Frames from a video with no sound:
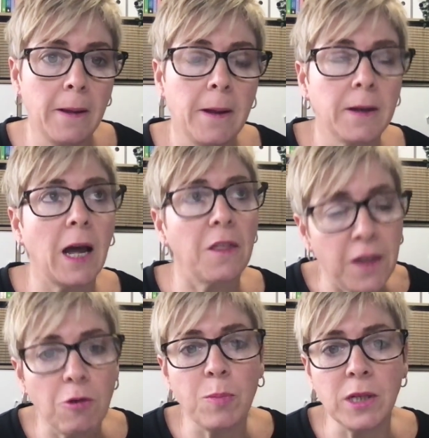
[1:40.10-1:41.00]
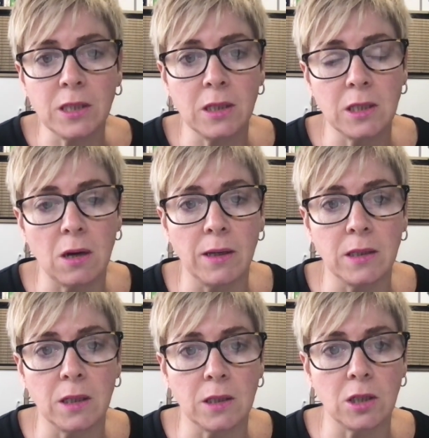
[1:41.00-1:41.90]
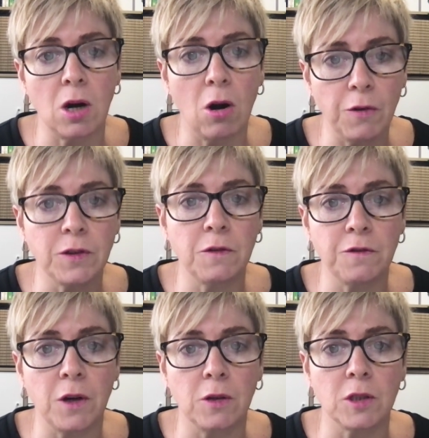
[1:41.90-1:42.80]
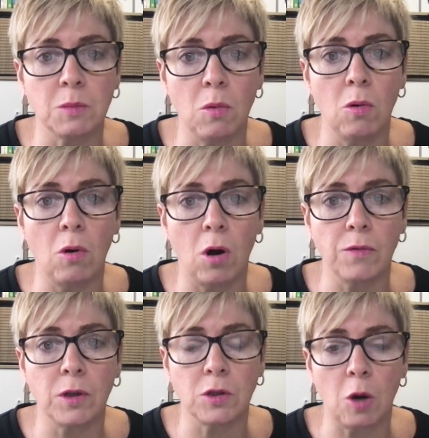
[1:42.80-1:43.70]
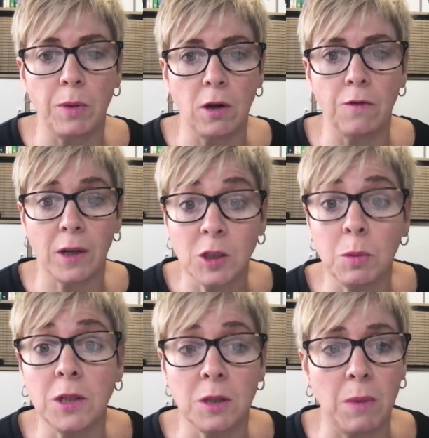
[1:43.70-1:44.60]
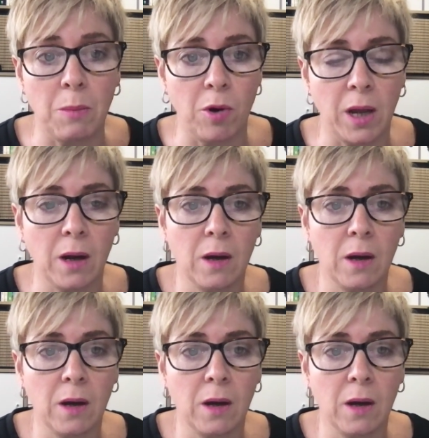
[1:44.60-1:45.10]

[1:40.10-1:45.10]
Now, therapists and scientists often focus more on the topic of explicit memory,